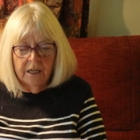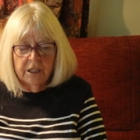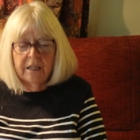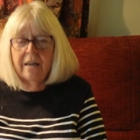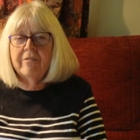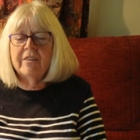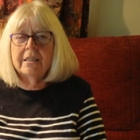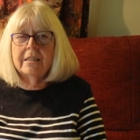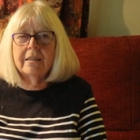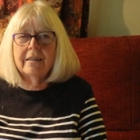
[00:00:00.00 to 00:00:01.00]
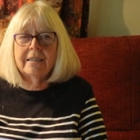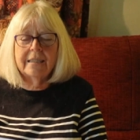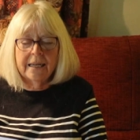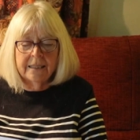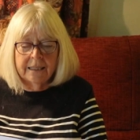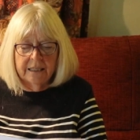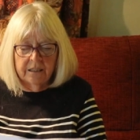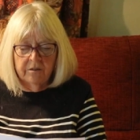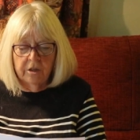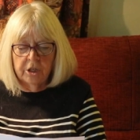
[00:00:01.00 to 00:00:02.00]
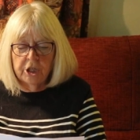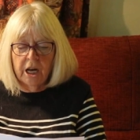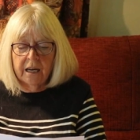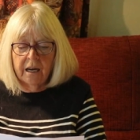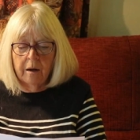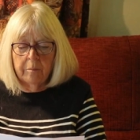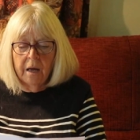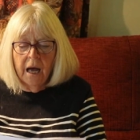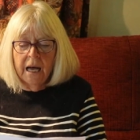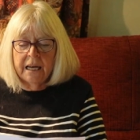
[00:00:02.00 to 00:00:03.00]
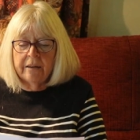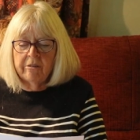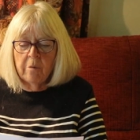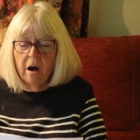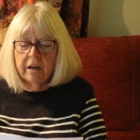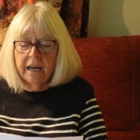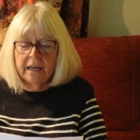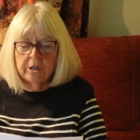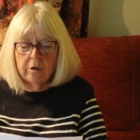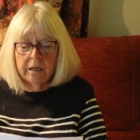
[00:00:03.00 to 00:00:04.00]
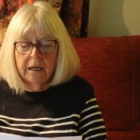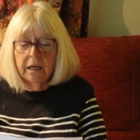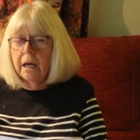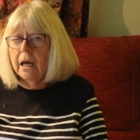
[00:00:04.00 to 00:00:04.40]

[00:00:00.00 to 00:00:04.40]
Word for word: She visited the dentist for a checkup, and he remarked casually,